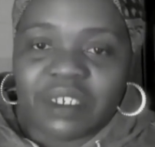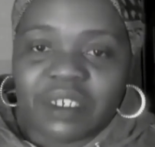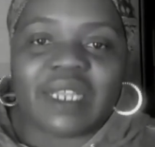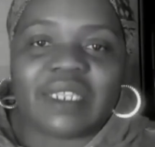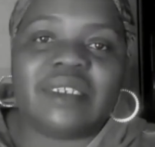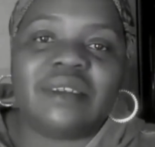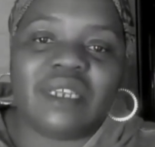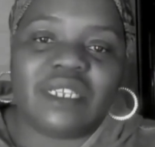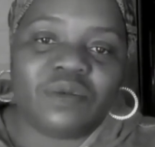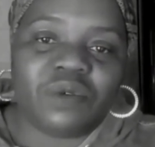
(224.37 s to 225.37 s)
chat,
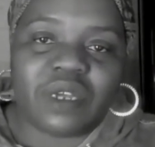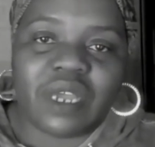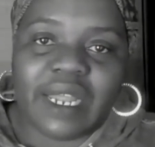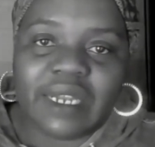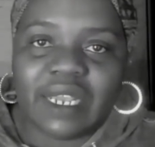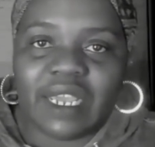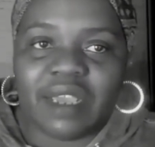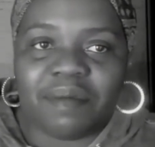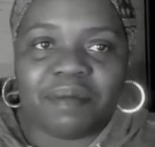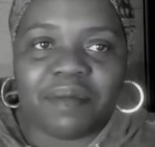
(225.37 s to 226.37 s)
network, and
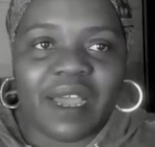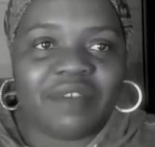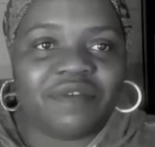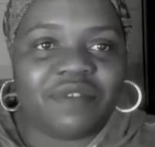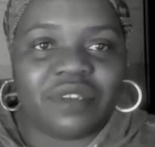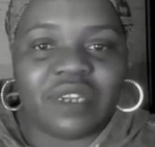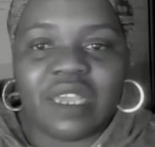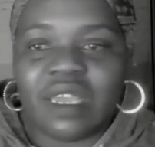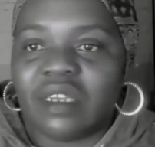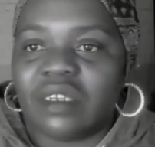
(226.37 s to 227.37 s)
have fun.
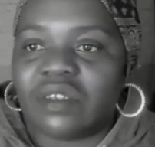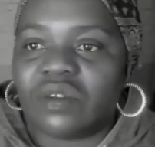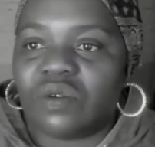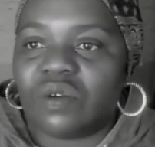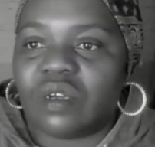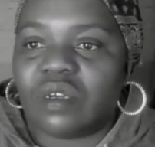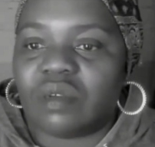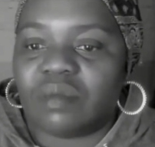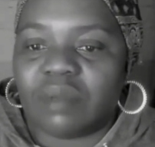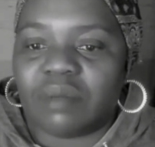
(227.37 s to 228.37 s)
So
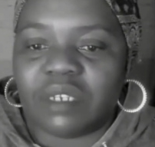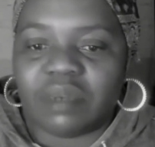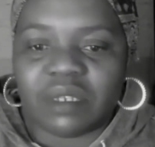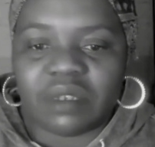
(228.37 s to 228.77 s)
let me share my